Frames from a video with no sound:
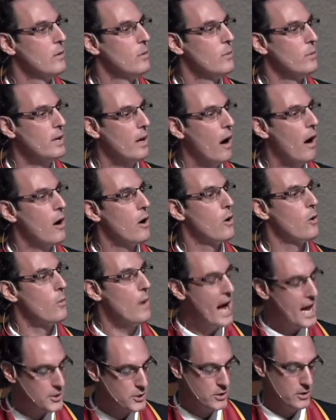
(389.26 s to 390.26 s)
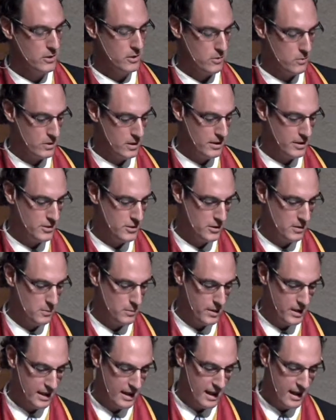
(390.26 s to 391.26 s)
We are a rational religion,
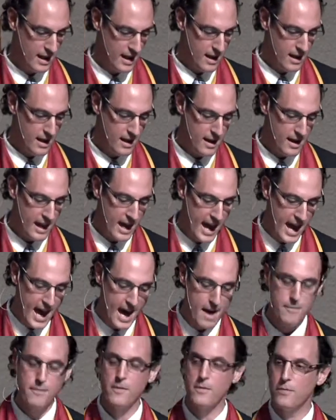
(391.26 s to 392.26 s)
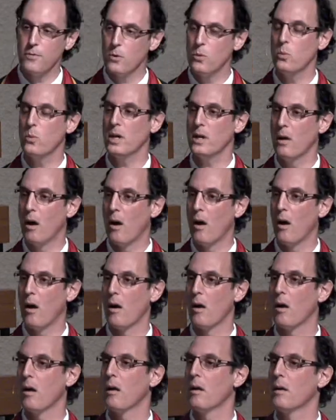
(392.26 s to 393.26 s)
but half of who we
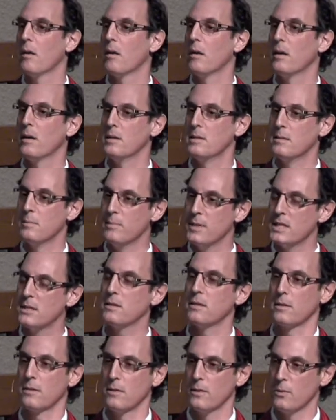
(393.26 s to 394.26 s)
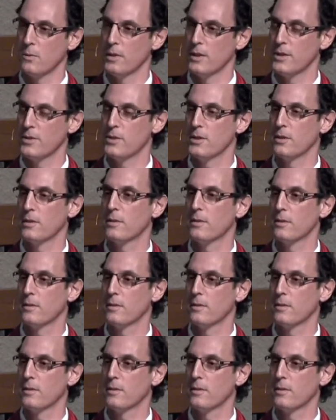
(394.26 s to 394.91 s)
are is a mystical religion.